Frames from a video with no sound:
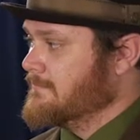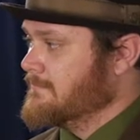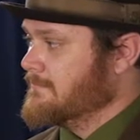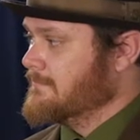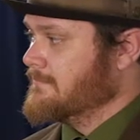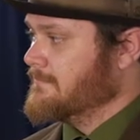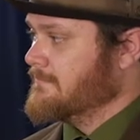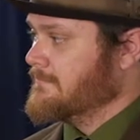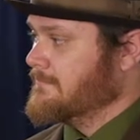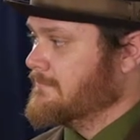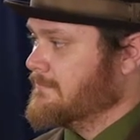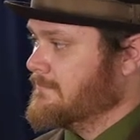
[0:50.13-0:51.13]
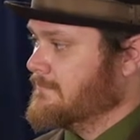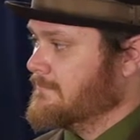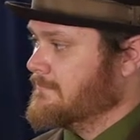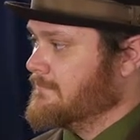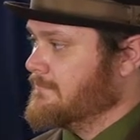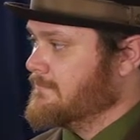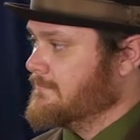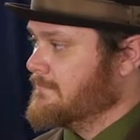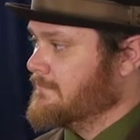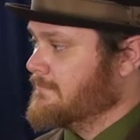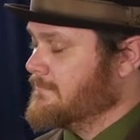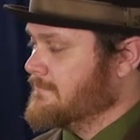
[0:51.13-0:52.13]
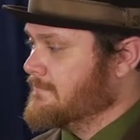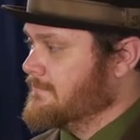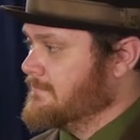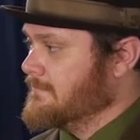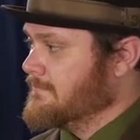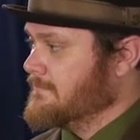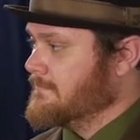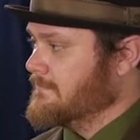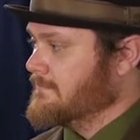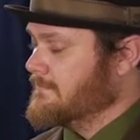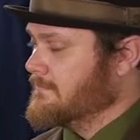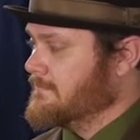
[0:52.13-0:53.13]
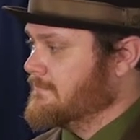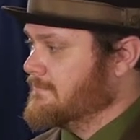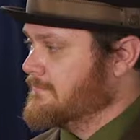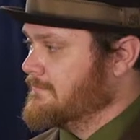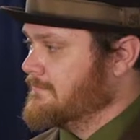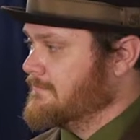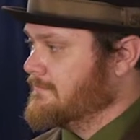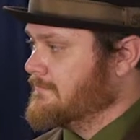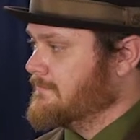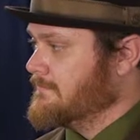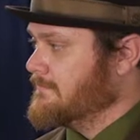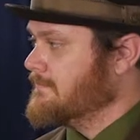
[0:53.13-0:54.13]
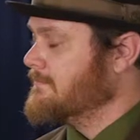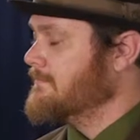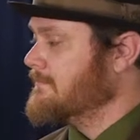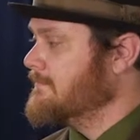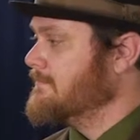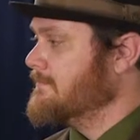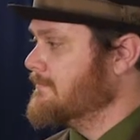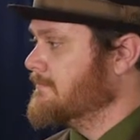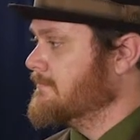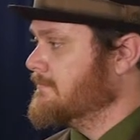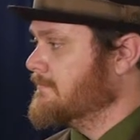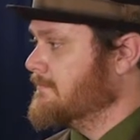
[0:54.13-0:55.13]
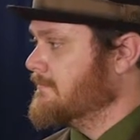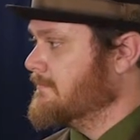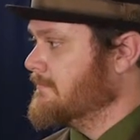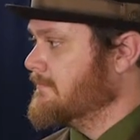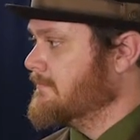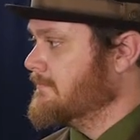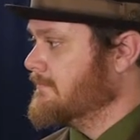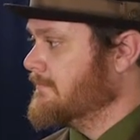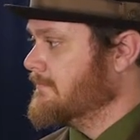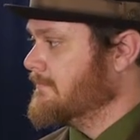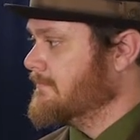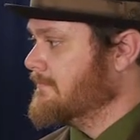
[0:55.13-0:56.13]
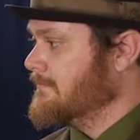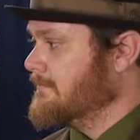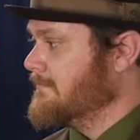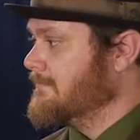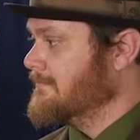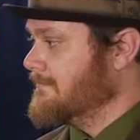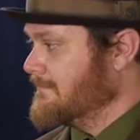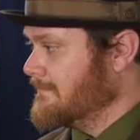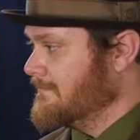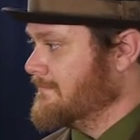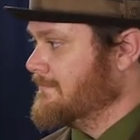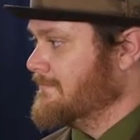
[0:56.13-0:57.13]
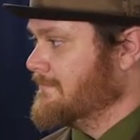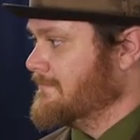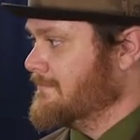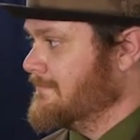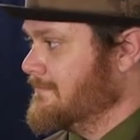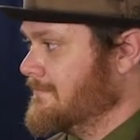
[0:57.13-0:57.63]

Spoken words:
The person shown says nothing.